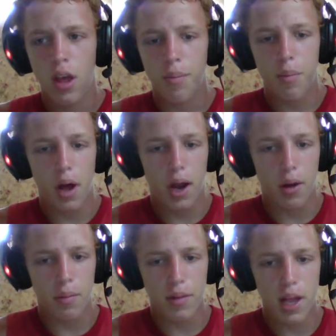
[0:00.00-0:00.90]
but
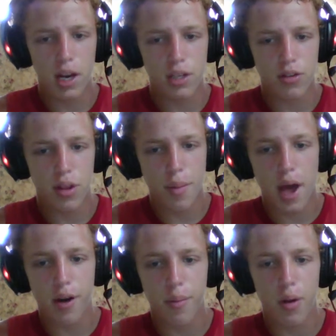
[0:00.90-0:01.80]
that doesn't really
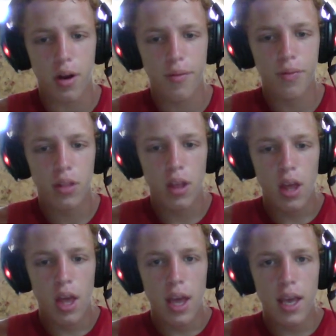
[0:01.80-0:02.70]
matter. But
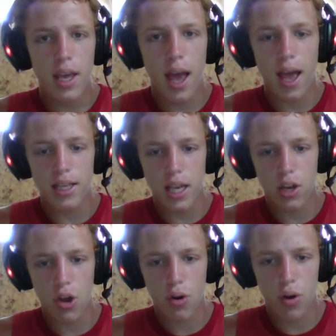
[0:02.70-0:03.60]
he has a
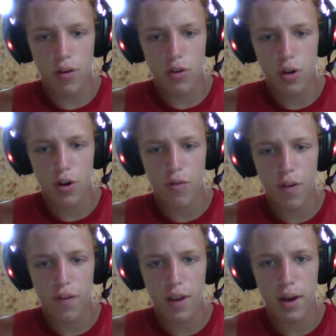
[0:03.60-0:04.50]
total of
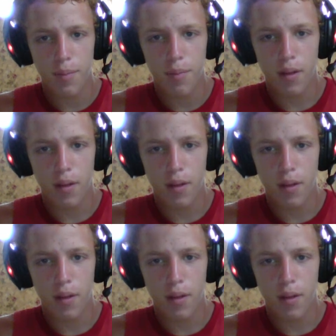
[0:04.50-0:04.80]
215